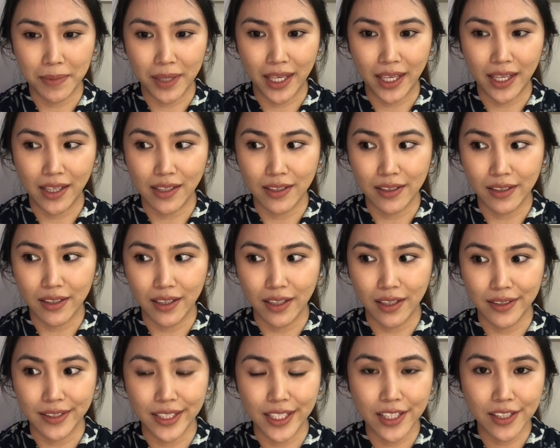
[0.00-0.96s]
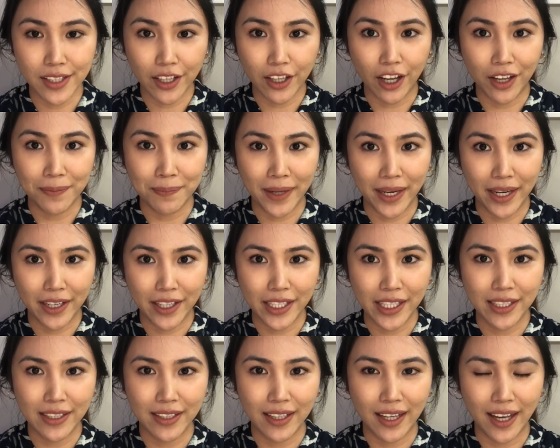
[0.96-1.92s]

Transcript: and since I got married,